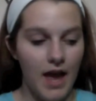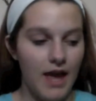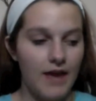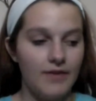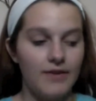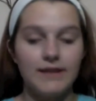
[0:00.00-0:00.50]

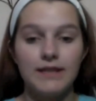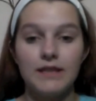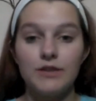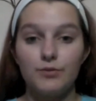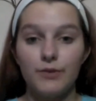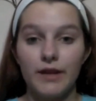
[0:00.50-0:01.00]
And this
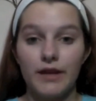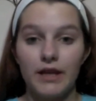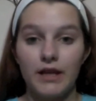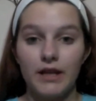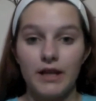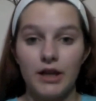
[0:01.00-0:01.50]
is really
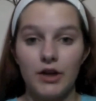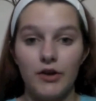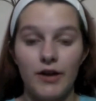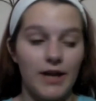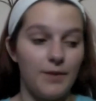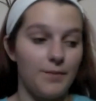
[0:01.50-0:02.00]
going to
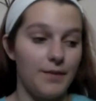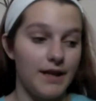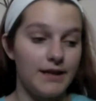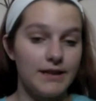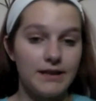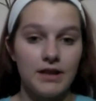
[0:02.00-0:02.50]
create a
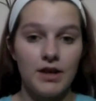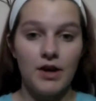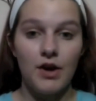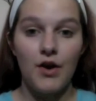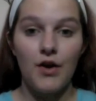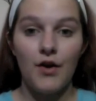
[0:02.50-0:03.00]
base
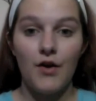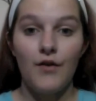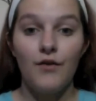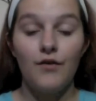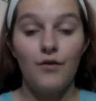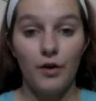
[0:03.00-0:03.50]

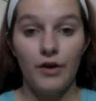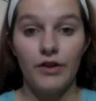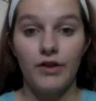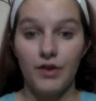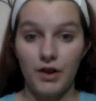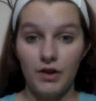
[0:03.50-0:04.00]
for
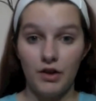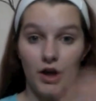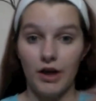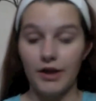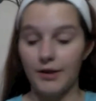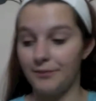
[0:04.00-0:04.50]
the
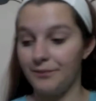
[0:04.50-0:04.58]
look.